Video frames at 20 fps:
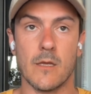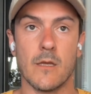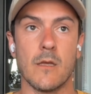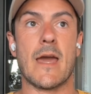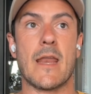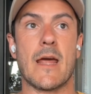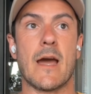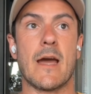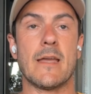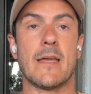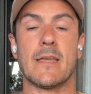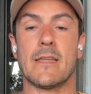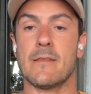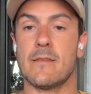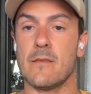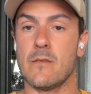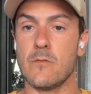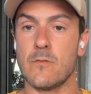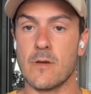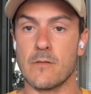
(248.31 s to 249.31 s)
and I
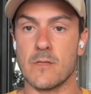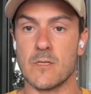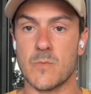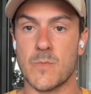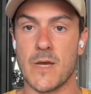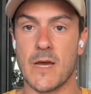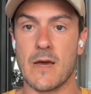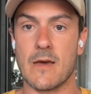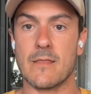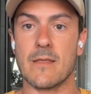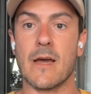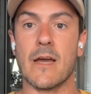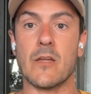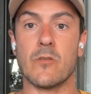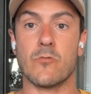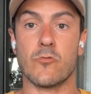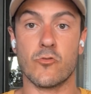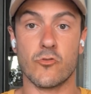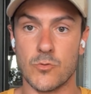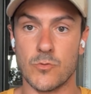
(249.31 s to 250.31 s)
continued down this path,
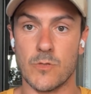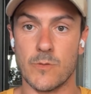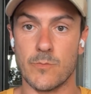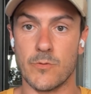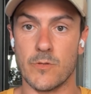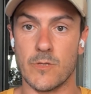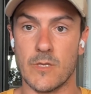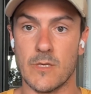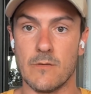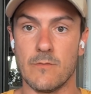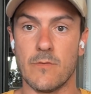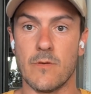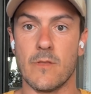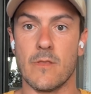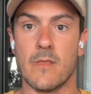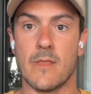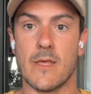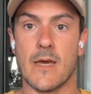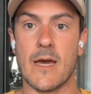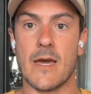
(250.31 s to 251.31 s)
I truly believe
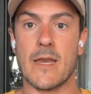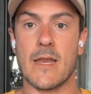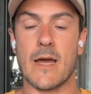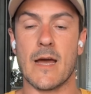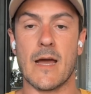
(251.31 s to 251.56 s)
that